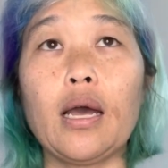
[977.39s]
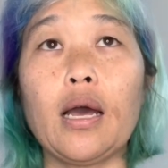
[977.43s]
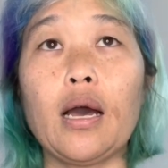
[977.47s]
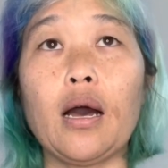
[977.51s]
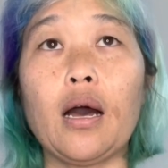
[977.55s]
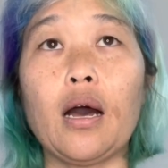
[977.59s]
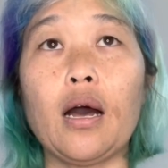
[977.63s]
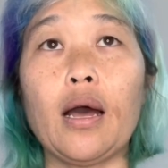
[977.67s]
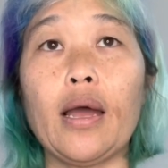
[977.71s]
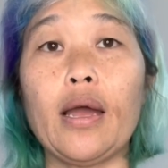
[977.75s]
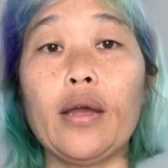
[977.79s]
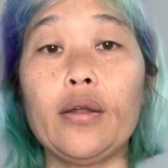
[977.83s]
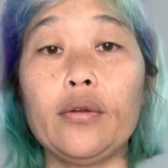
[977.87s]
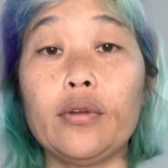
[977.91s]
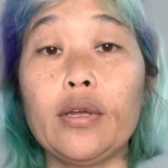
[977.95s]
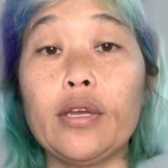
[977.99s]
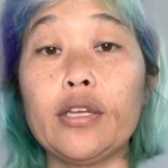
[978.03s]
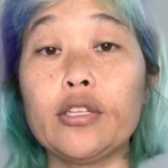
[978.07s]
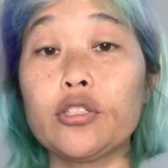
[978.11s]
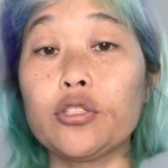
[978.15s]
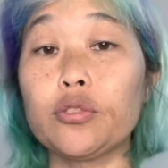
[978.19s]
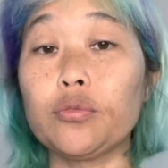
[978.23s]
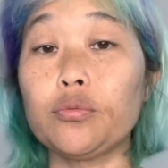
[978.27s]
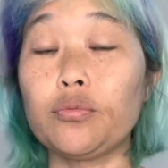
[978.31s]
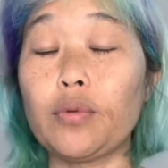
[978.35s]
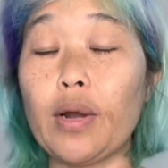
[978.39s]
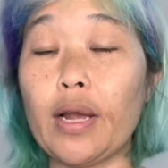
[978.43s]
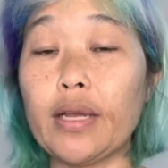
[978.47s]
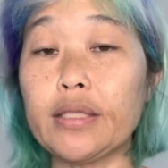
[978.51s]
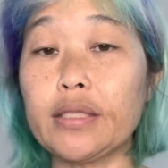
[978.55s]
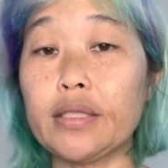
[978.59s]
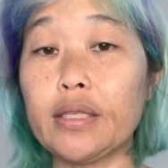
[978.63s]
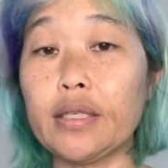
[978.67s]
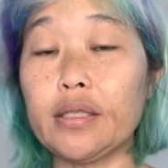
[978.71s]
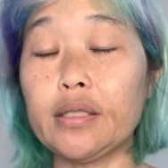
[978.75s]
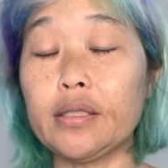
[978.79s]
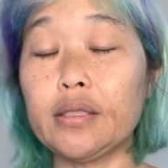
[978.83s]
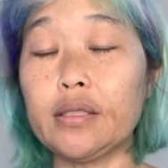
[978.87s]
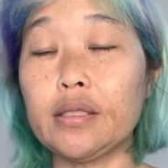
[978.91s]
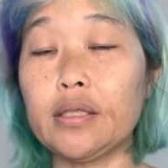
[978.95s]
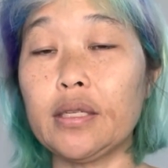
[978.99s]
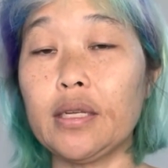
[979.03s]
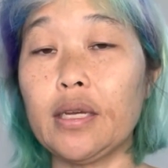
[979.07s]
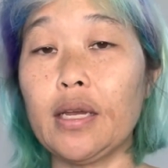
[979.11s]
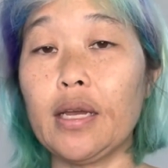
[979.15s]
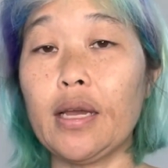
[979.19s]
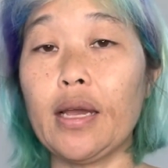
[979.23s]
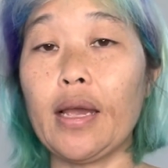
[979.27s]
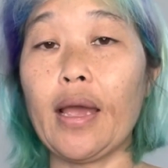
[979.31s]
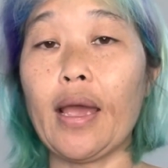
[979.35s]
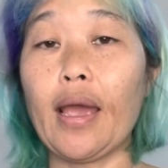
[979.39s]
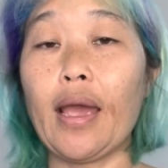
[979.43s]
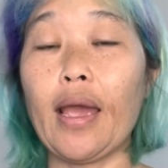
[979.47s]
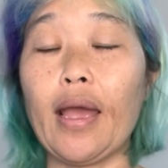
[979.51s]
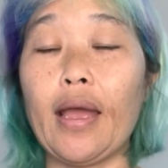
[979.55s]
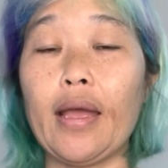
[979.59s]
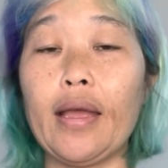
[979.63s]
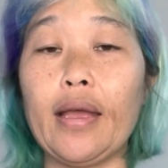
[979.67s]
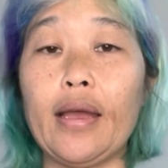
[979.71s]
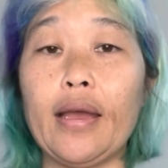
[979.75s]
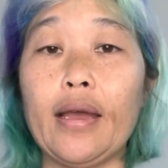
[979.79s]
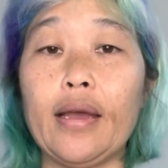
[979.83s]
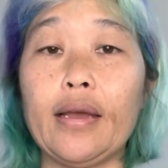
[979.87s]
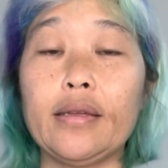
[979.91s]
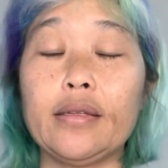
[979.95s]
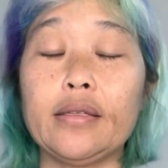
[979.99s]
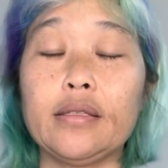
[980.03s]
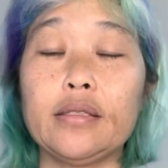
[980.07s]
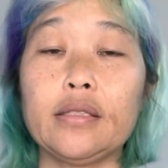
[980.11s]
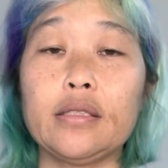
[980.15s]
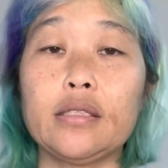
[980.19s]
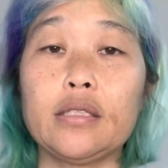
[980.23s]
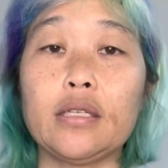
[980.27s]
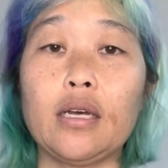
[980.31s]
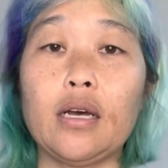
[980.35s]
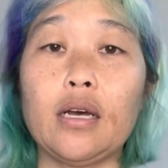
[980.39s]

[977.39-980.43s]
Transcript: and it's resin. And